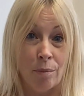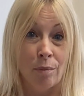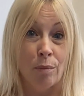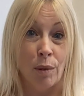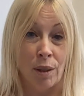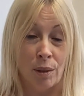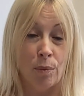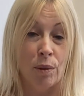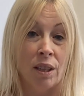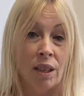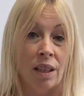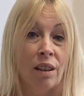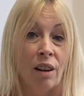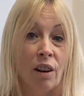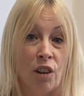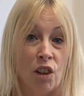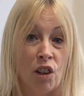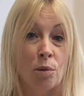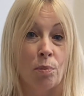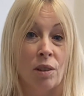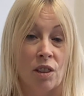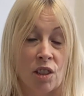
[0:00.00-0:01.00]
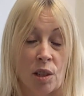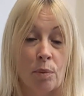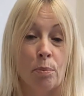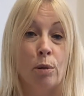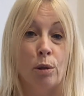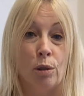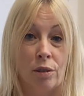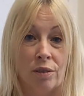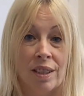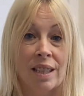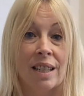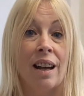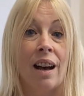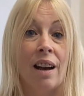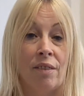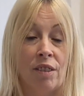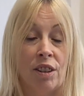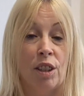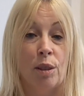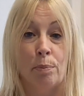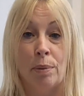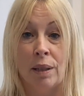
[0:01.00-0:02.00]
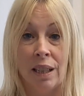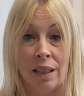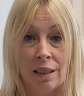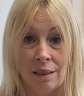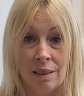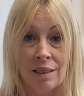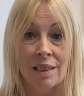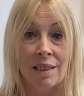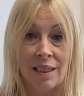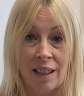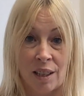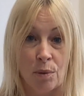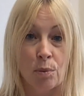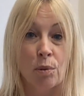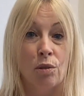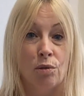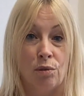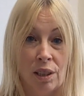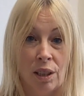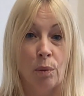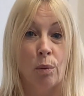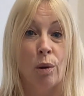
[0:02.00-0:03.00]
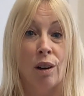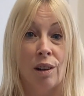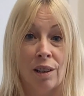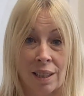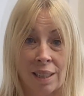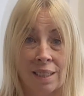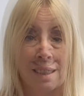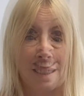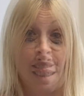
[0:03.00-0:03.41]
With encouragement and support of staff and peers, that's what really works.